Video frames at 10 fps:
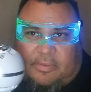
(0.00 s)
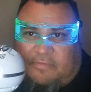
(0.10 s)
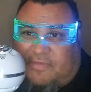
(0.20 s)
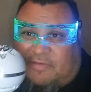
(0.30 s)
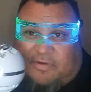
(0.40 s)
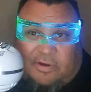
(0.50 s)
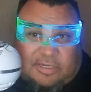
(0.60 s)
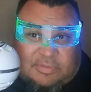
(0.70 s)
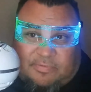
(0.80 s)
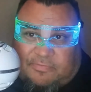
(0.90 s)
If you haven't heard
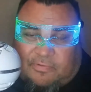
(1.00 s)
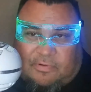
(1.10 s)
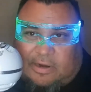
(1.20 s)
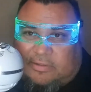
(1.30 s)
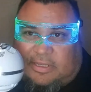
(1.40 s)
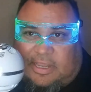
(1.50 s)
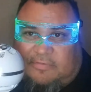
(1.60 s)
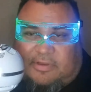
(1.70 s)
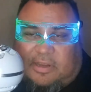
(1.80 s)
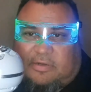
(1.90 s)
this before, I don't think
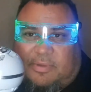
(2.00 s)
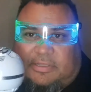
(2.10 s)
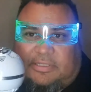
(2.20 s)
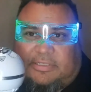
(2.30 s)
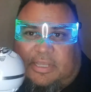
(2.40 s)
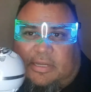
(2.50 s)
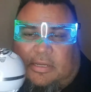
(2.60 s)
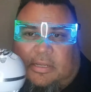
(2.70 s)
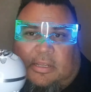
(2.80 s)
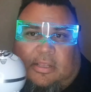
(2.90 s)
I talked about this yet.